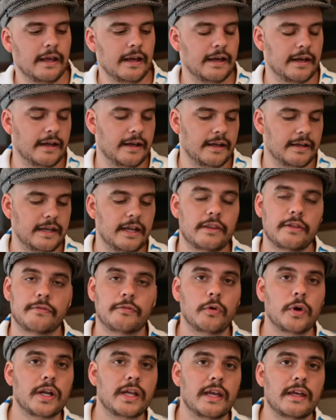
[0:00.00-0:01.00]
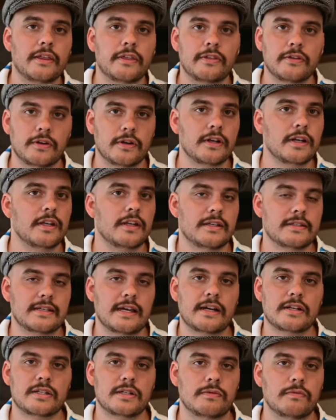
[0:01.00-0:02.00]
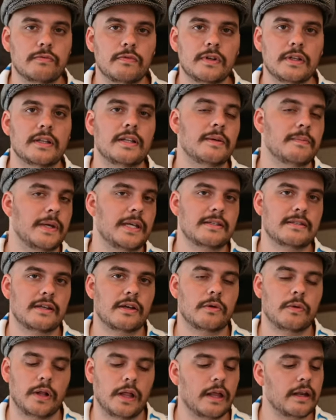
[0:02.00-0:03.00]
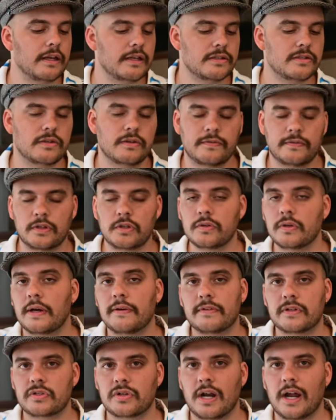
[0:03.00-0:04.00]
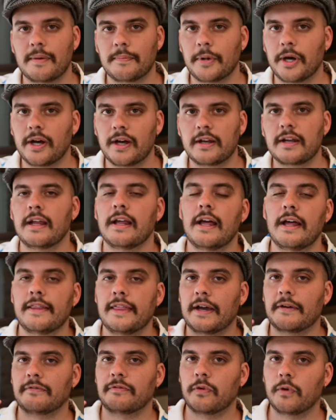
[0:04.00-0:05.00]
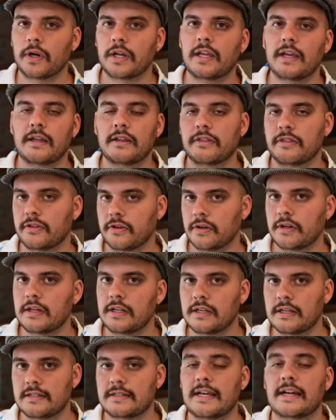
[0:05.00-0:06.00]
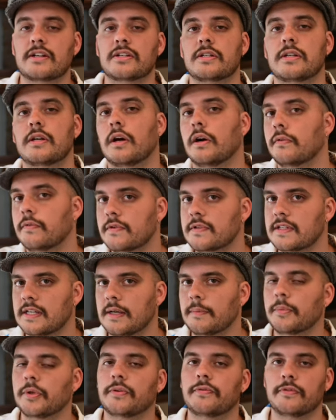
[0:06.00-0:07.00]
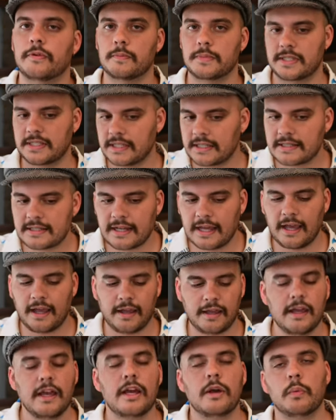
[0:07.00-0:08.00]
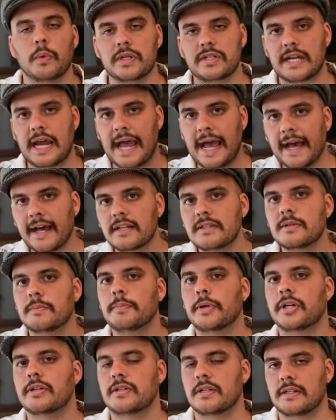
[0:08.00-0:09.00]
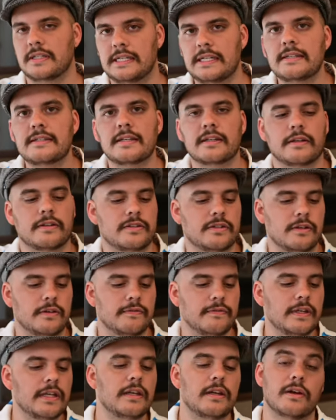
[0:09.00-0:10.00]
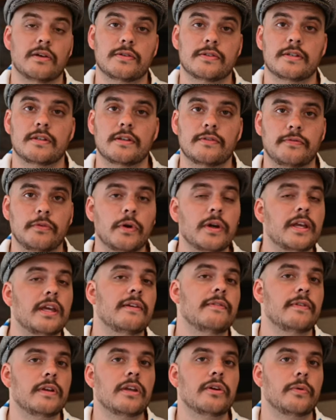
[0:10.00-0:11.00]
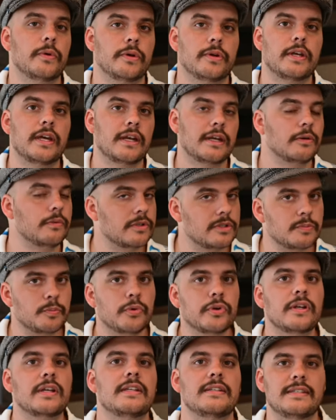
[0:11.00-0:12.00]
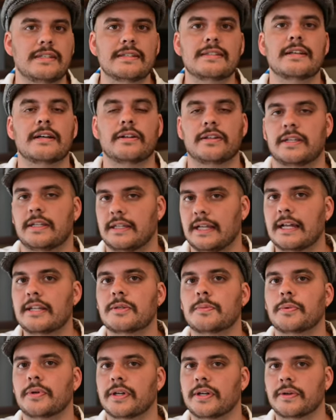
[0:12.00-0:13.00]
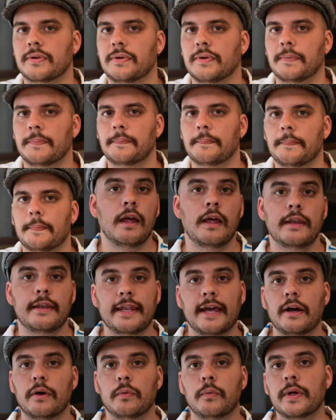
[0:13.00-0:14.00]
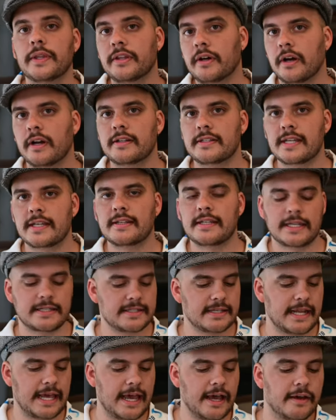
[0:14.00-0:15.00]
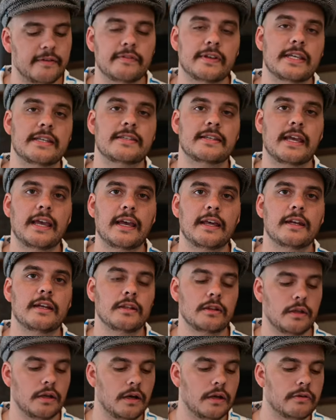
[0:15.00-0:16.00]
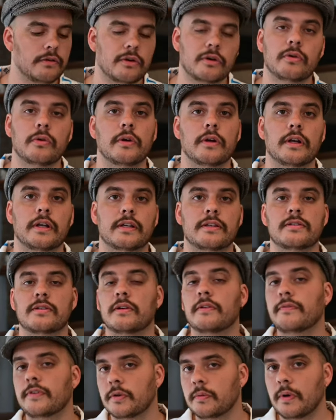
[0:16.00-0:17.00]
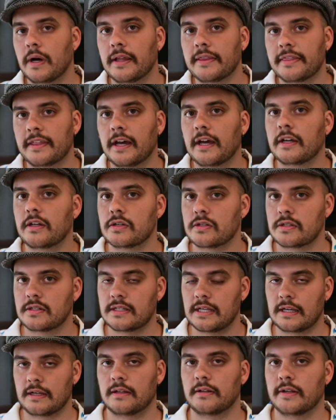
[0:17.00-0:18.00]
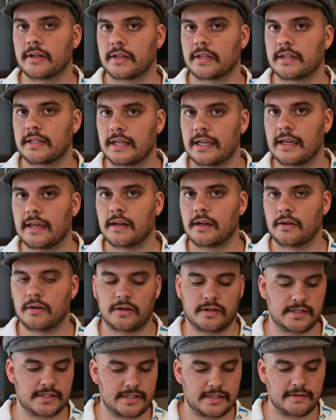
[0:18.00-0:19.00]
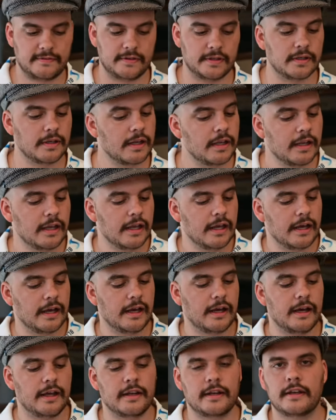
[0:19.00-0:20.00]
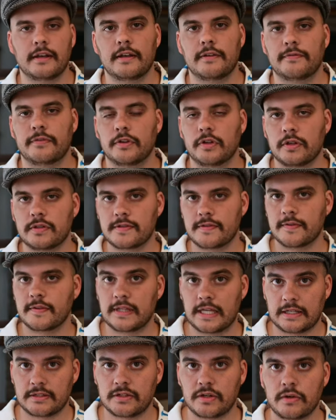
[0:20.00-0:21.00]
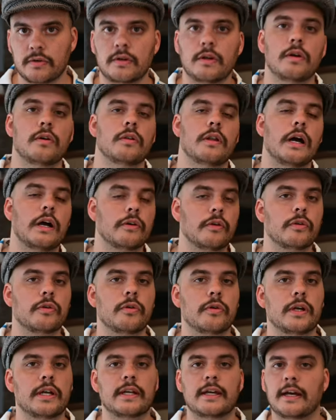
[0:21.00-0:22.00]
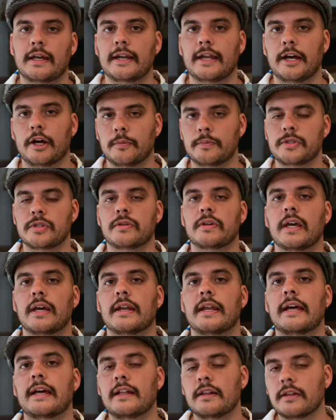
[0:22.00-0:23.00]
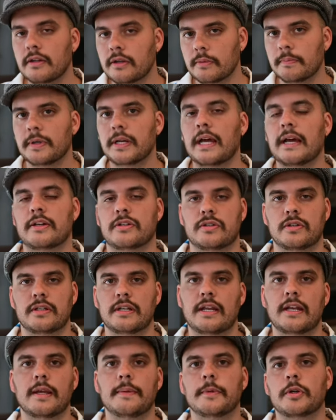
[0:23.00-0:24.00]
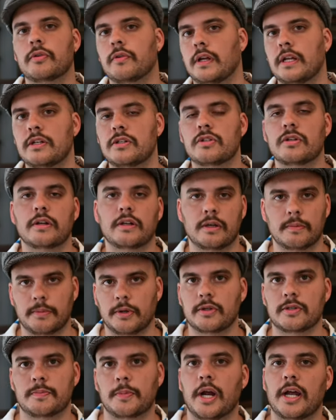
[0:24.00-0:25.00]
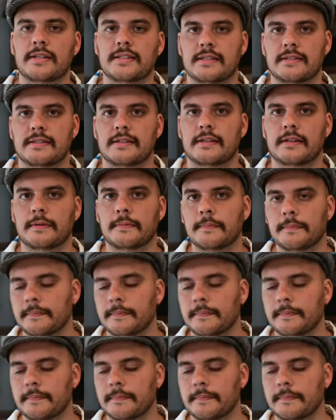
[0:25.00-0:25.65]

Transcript: Uh, now the 4K 30 is actually really amazing quality, so if you do have a tripod, that 4K 30 is actually oversampled from 6K, which adds a bunch of detail to your video. So the 4K video we were getting was pretty detailed, and that's pretty cool. Now, what the R10 doesn't have is Canon log recording, so if you want that, you should take a look at the Canon R7. Uh, for those of you that don't know, log recording kind of helps you get a little bit of extra dynamic range during your post-processing.